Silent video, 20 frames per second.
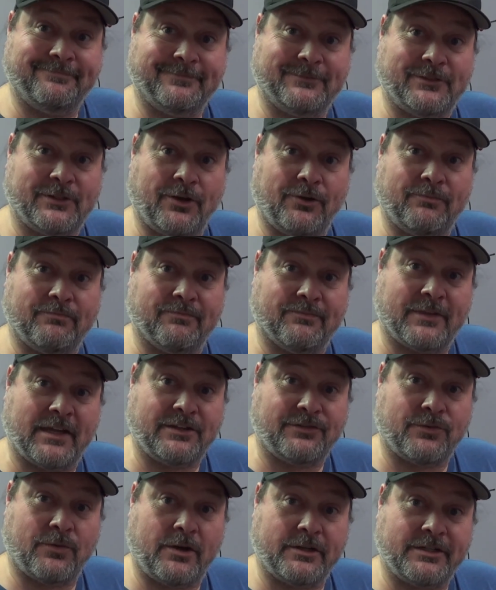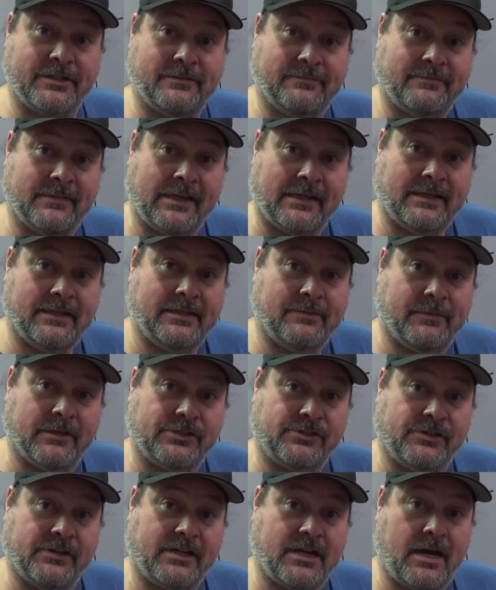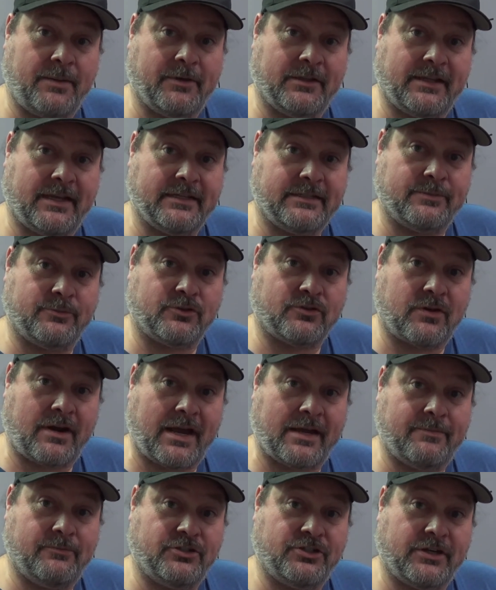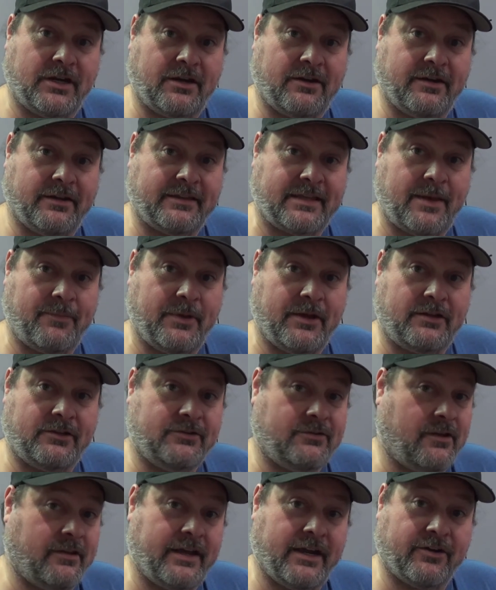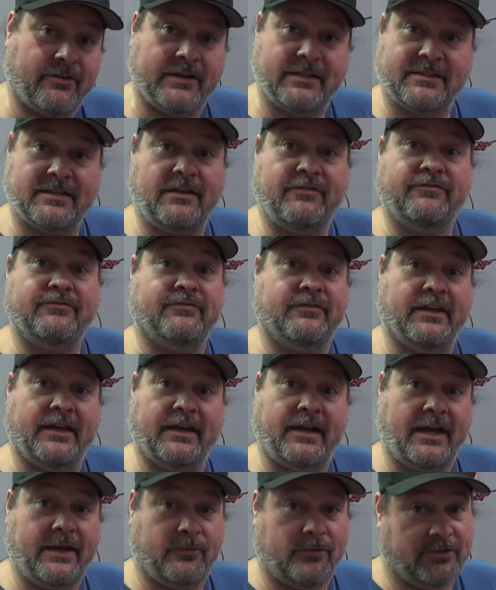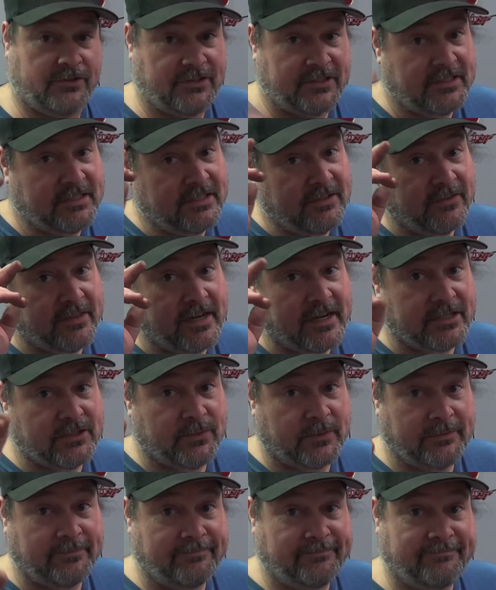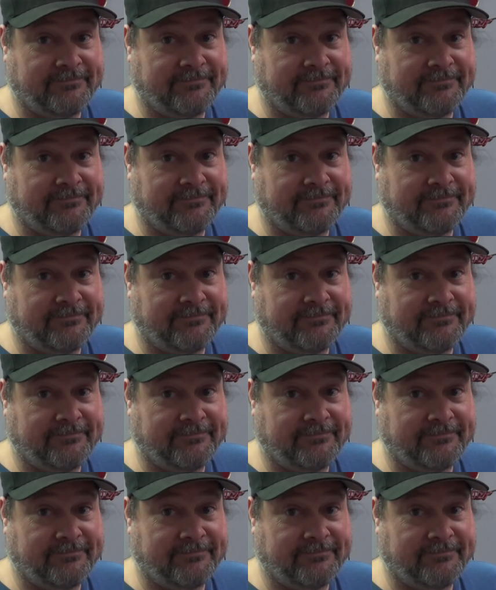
So thanks for watching. Make sure you comment, like, subscribe, share, hit that bell, do all that great stuff, and I will see you on the next one.